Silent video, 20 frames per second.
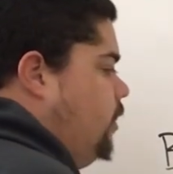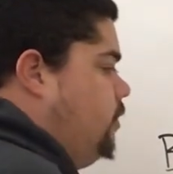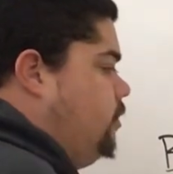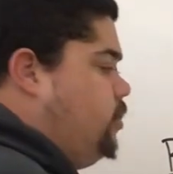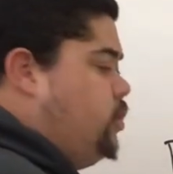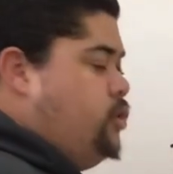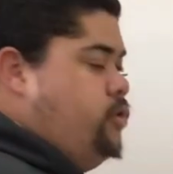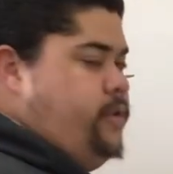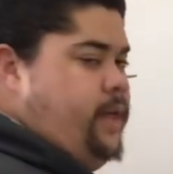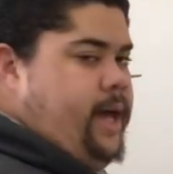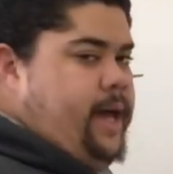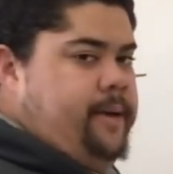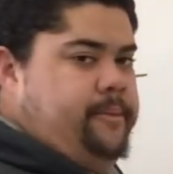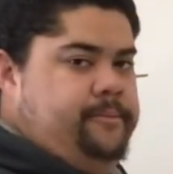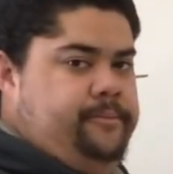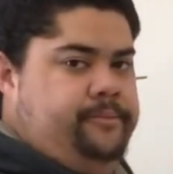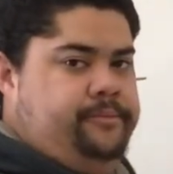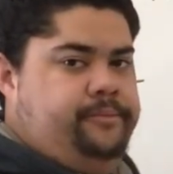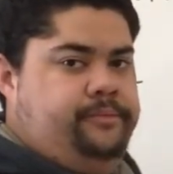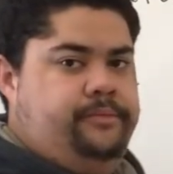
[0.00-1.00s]
do that.
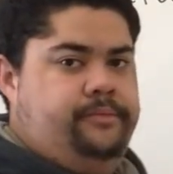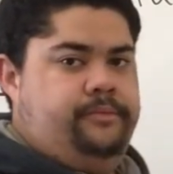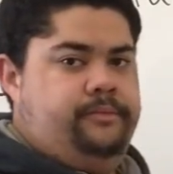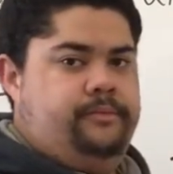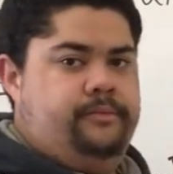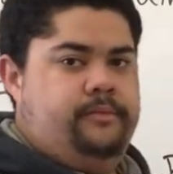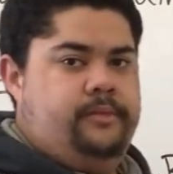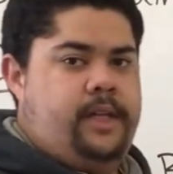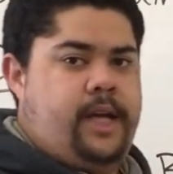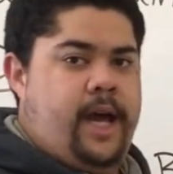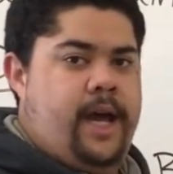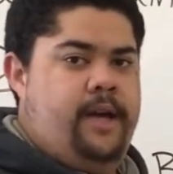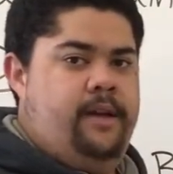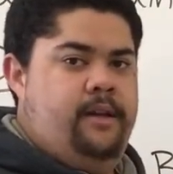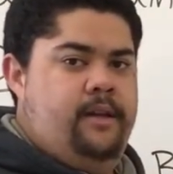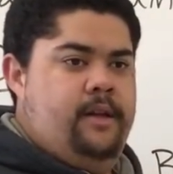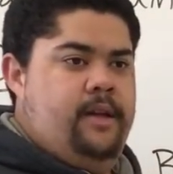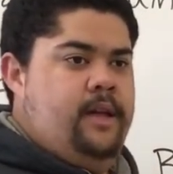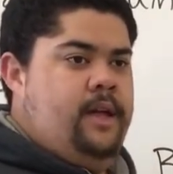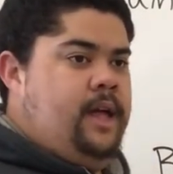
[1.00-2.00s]

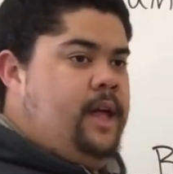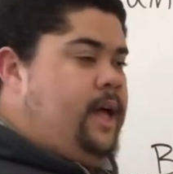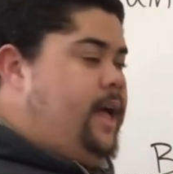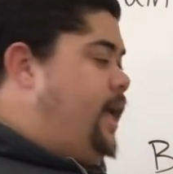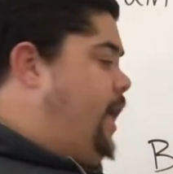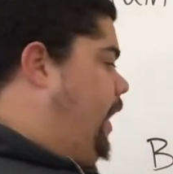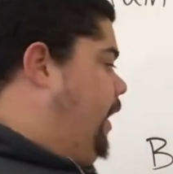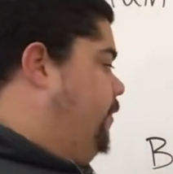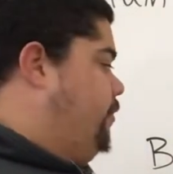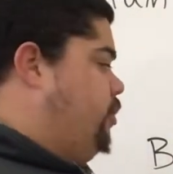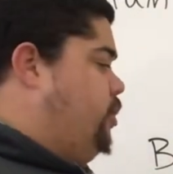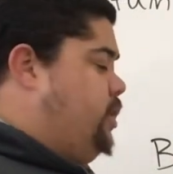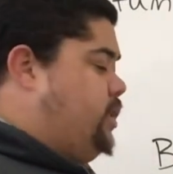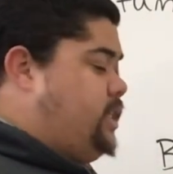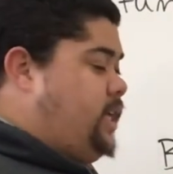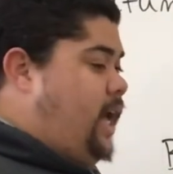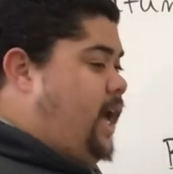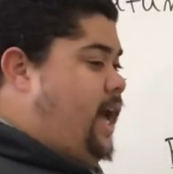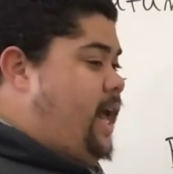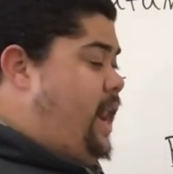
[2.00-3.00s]
Okay? However you
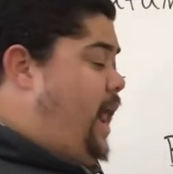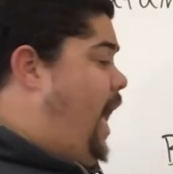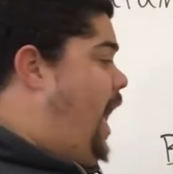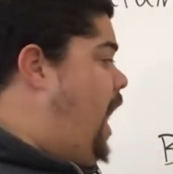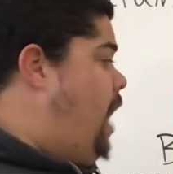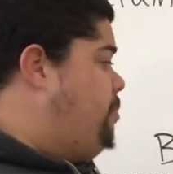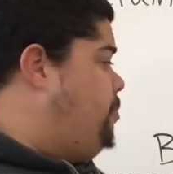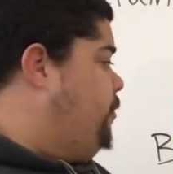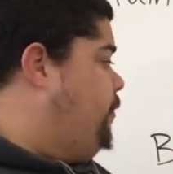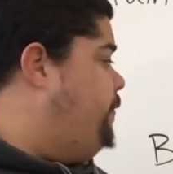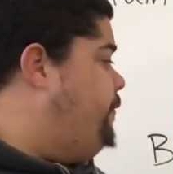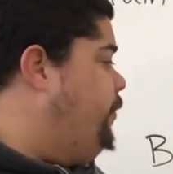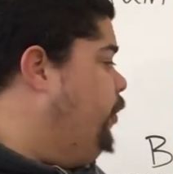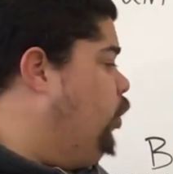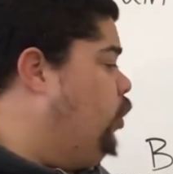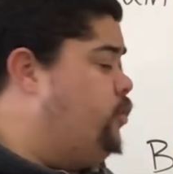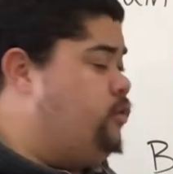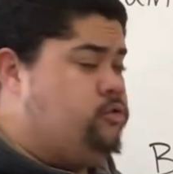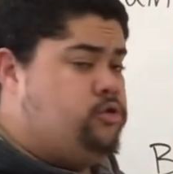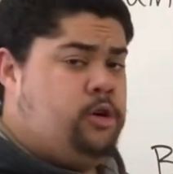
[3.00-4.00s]
decide. I
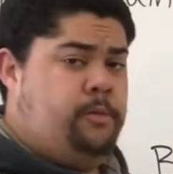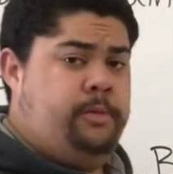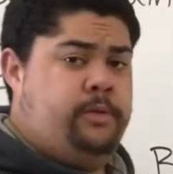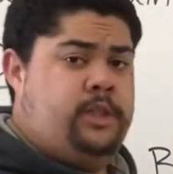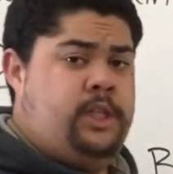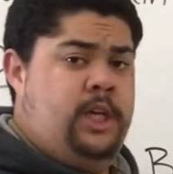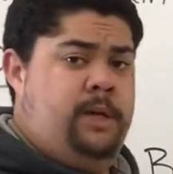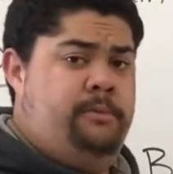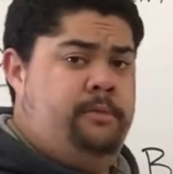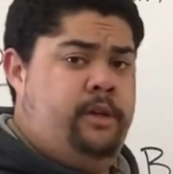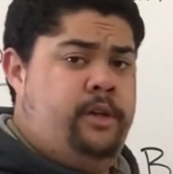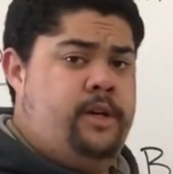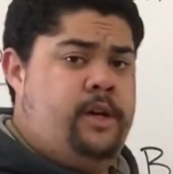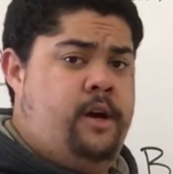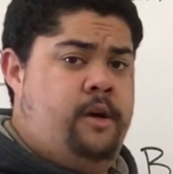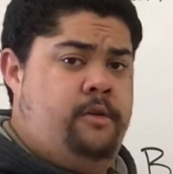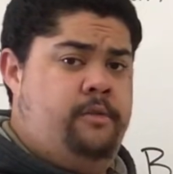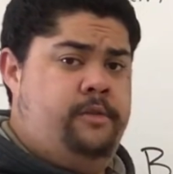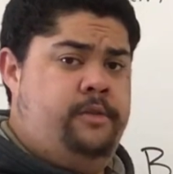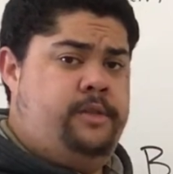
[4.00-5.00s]
prefer the triple team on the
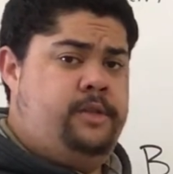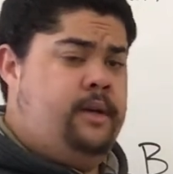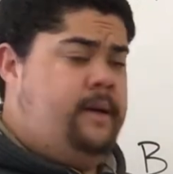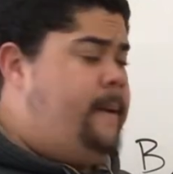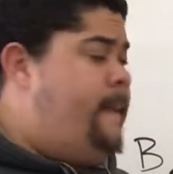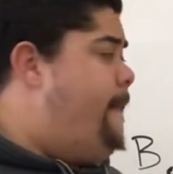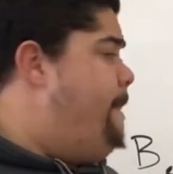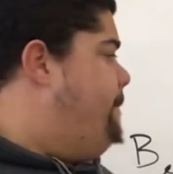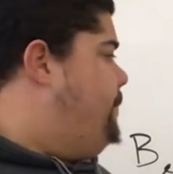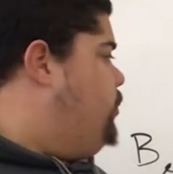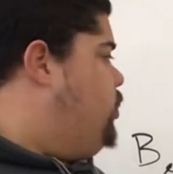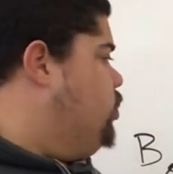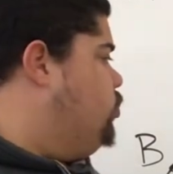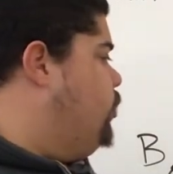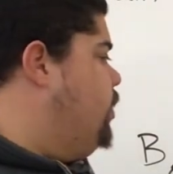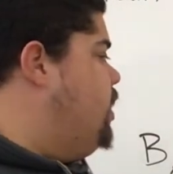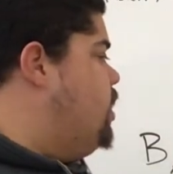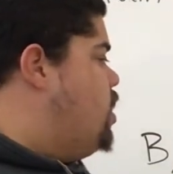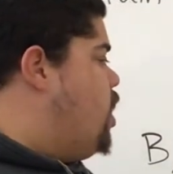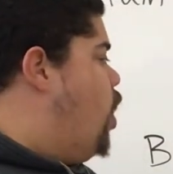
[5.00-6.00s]
nose because
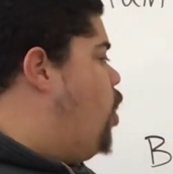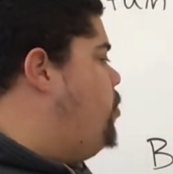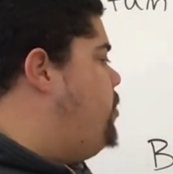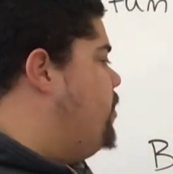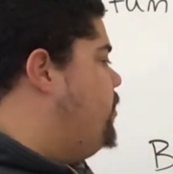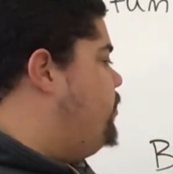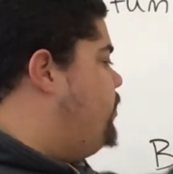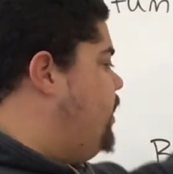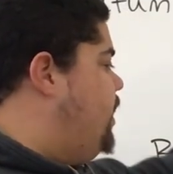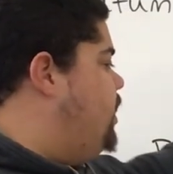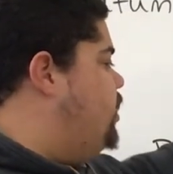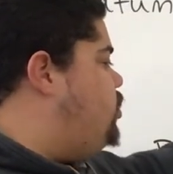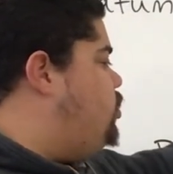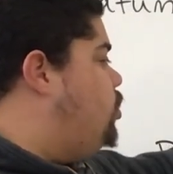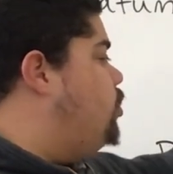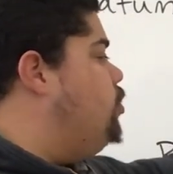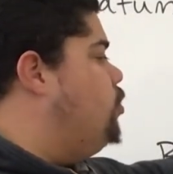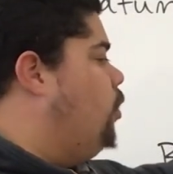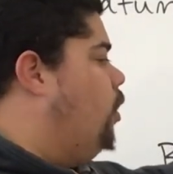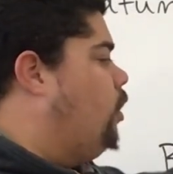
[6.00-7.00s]
we know that these
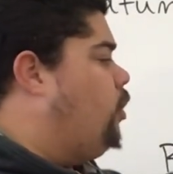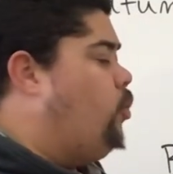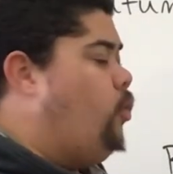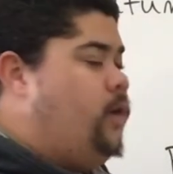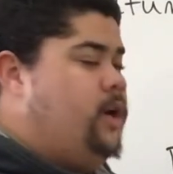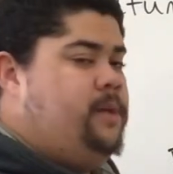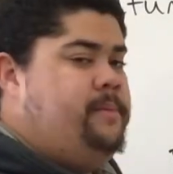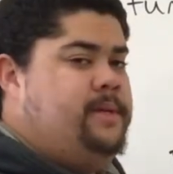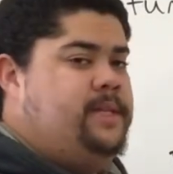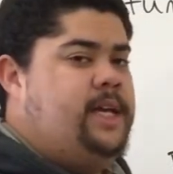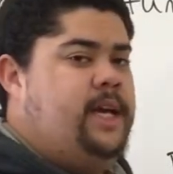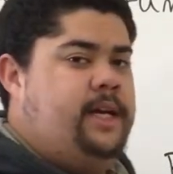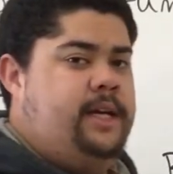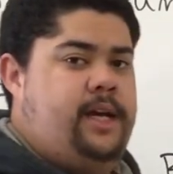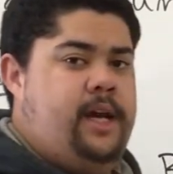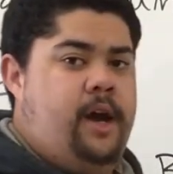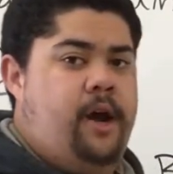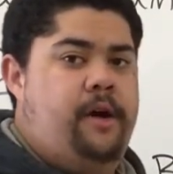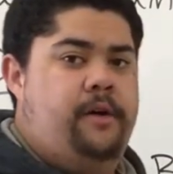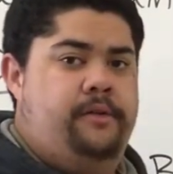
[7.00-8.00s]
two are going to be taken
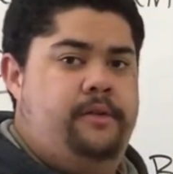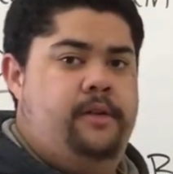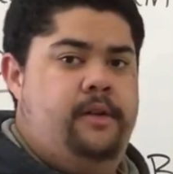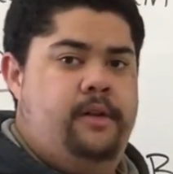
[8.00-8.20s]
care of.